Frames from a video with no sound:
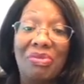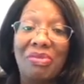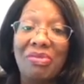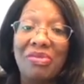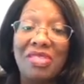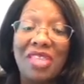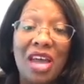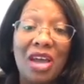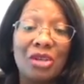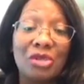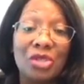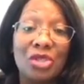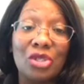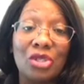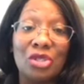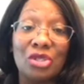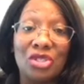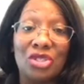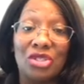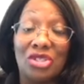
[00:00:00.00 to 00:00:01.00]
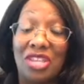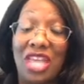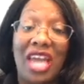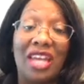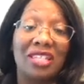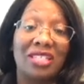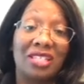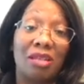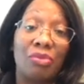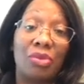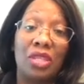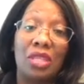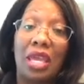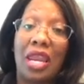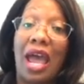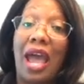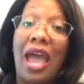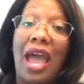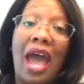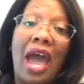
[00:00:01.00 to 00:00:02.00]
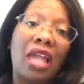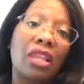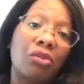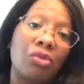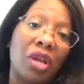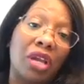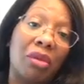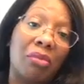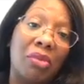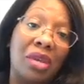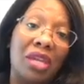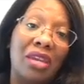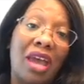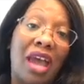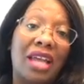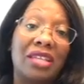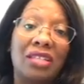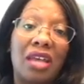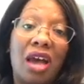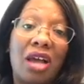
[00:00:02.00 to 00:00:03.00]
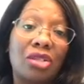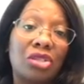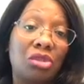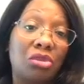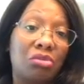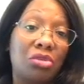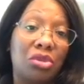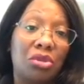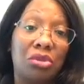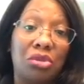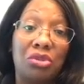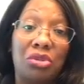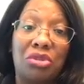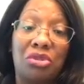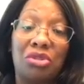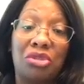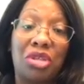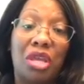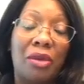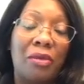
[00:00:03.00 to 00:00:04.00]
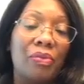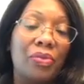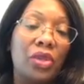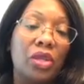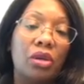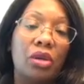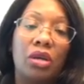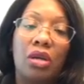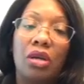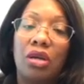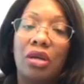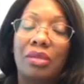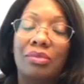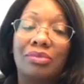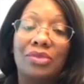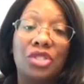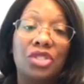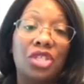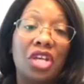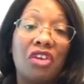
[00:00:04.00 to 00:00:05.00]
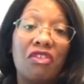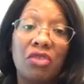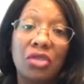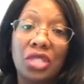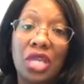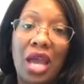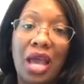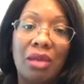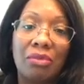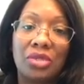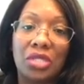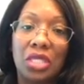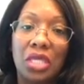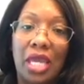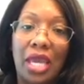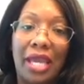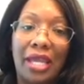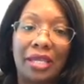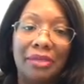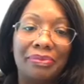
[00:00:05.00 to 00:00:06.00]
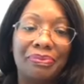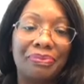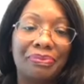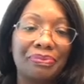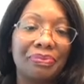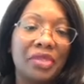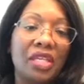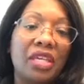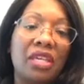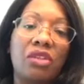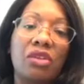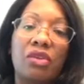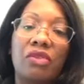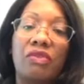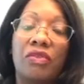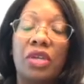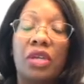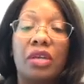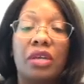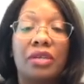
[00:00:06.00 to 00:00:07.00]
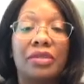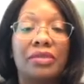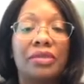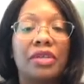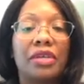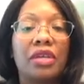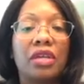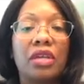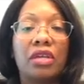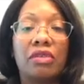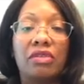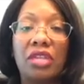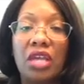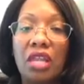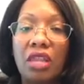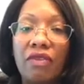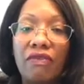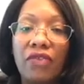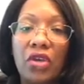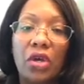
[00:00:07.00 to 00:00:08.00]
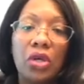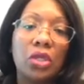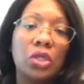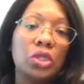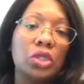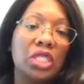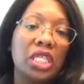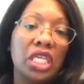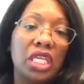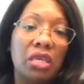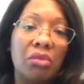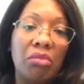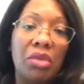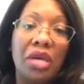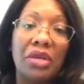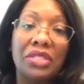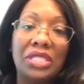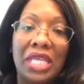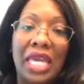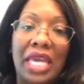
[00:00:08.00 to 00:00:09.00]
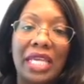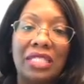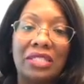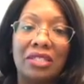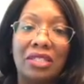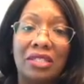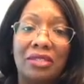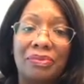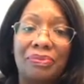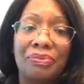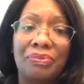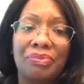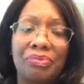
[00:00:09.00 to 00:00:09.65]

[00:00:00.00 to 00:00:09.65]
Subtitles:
that is something that I highly recommend. I talk to recruiters several times a day, either via telephone, email, texting,